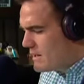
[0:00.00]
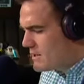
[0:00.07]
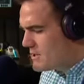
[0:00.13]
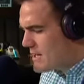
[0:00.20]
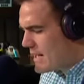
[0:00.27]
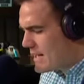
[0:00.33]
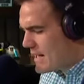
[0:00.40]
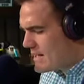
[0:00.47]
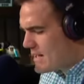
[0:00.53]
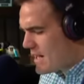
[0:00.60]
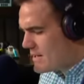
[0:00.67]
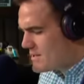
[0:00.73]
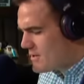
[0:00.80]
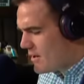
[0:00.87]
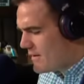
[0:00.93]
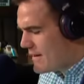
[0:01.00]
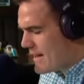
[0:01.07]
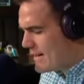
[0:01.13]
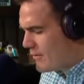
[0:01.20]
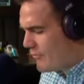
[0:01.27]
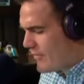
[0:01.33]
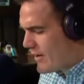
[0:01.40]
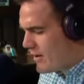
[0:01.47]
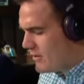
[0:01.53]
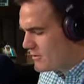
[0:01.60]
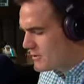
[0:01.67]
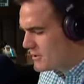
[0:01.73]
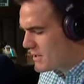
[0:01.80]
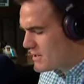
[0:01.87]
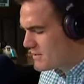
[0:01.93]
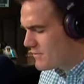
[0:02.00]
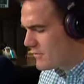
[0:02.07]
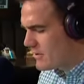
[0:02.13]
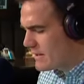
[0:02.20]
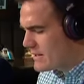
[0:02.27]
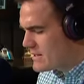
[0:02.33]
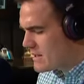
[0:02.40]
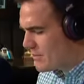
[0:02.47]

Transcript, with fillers: Jenny, I, I, saw the NFL just released